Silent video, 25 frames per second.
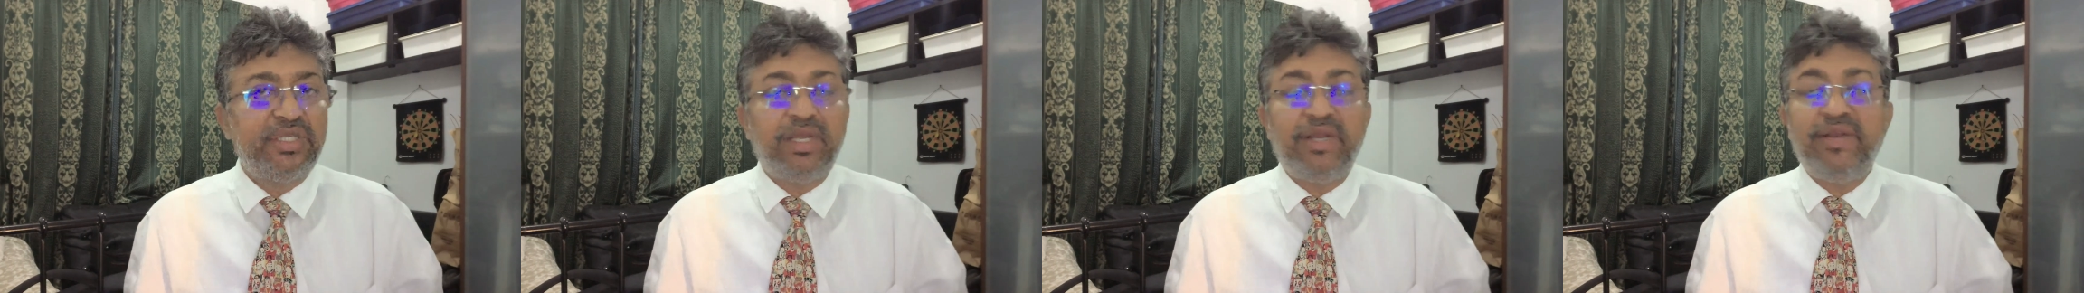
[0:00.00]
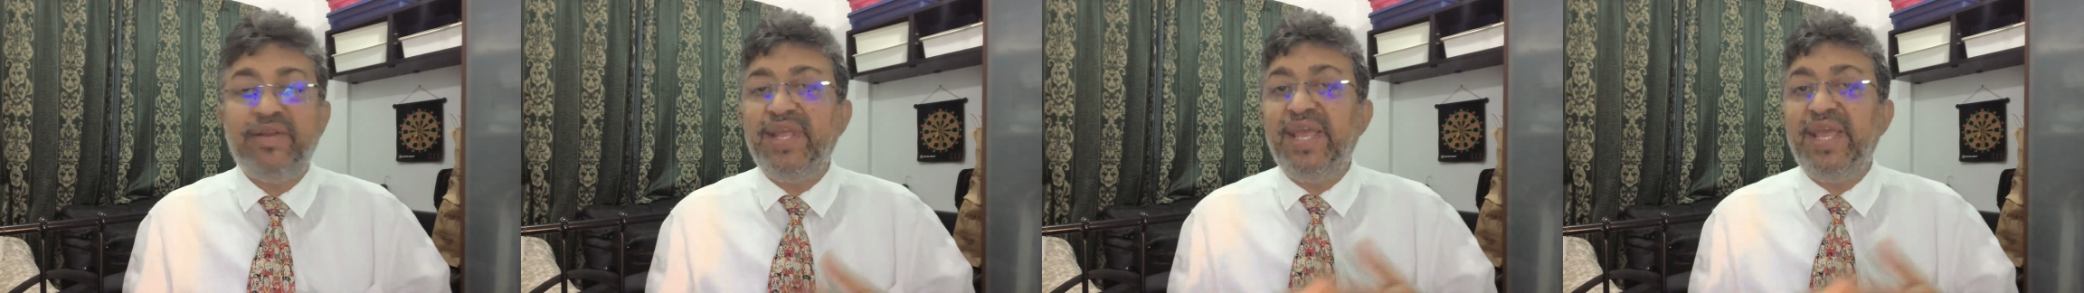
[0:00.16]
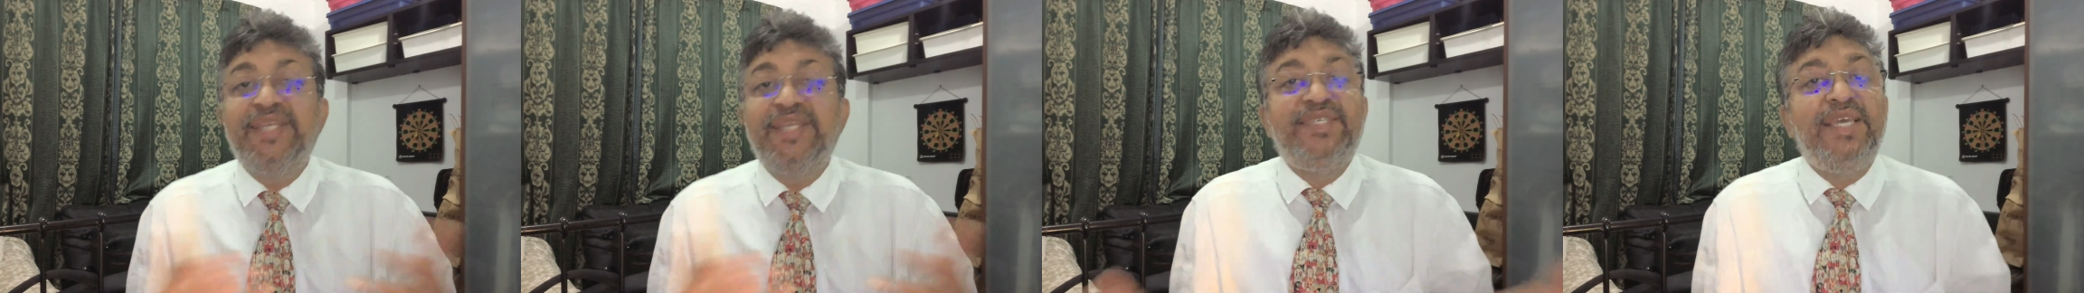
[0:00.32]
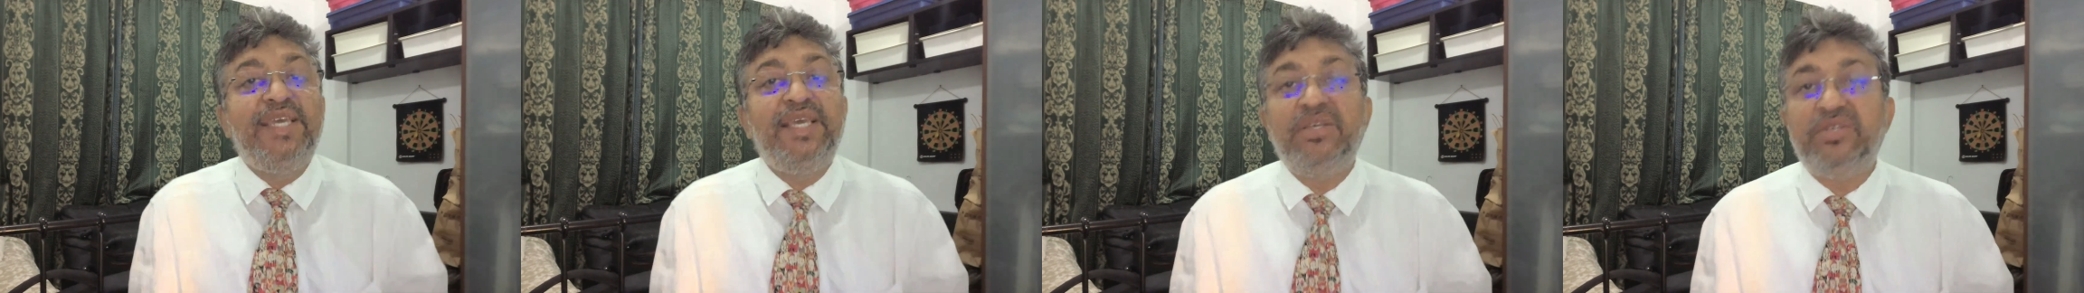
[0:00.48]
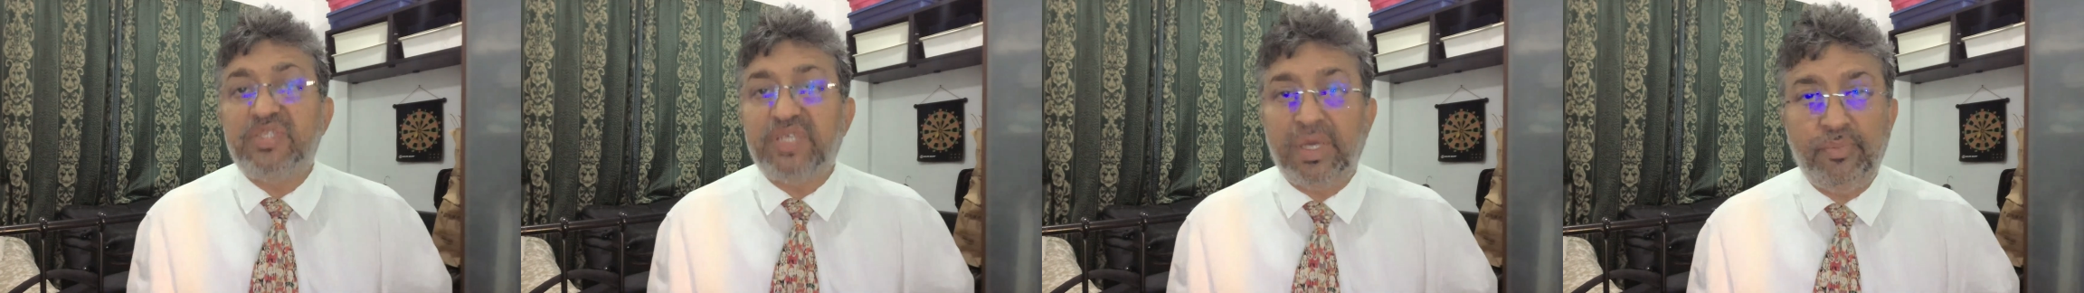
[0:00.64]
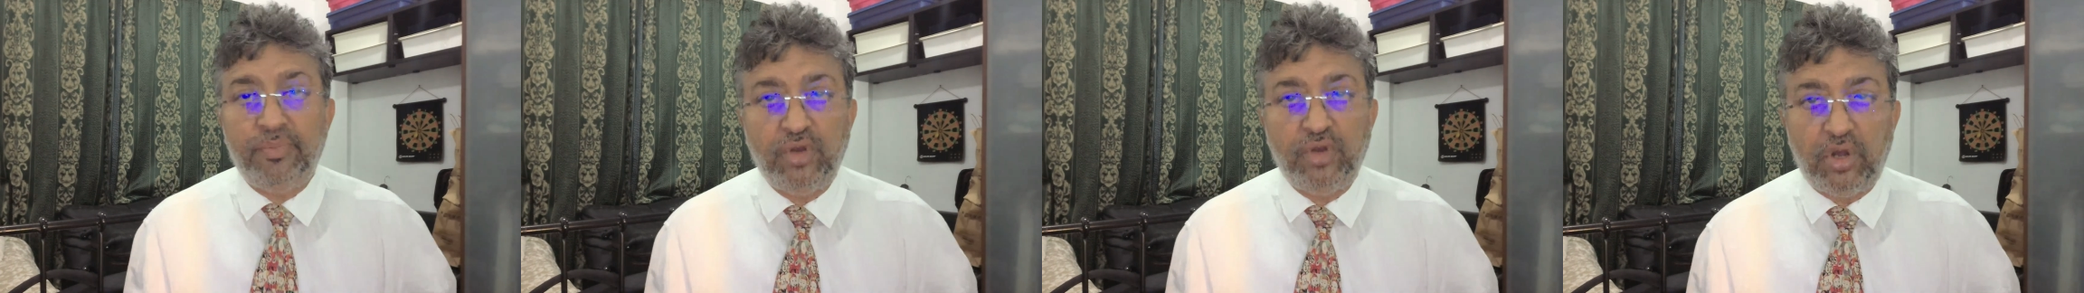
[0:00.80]
and they are not
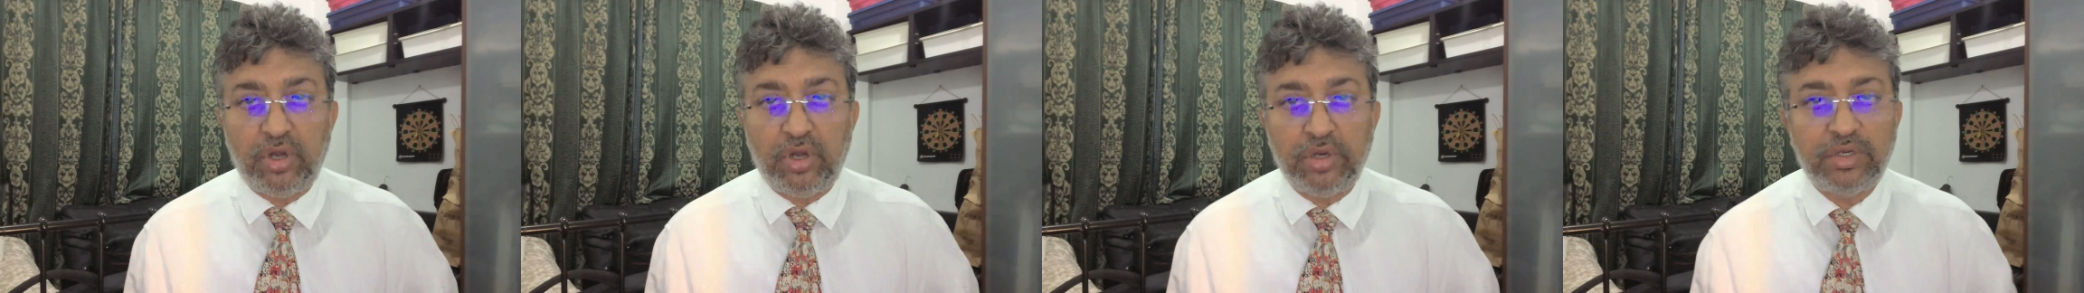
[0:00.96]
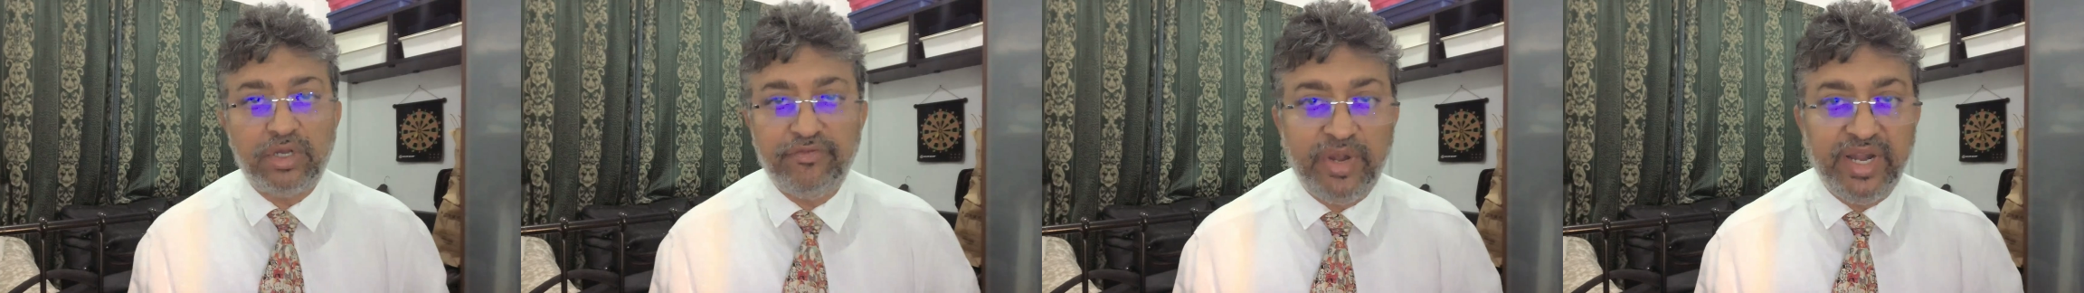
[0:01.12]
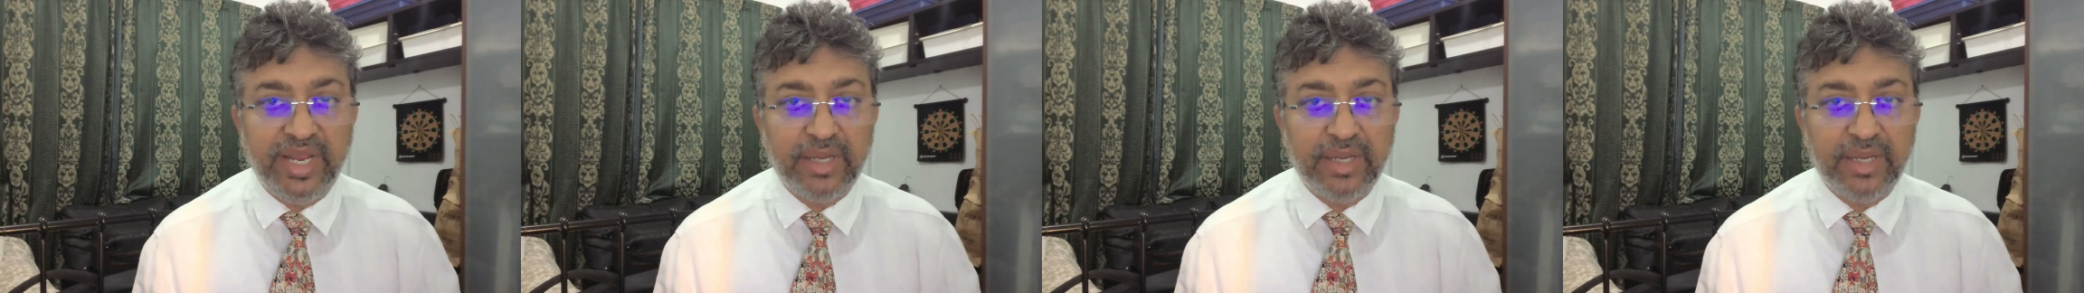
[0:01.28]
accepting.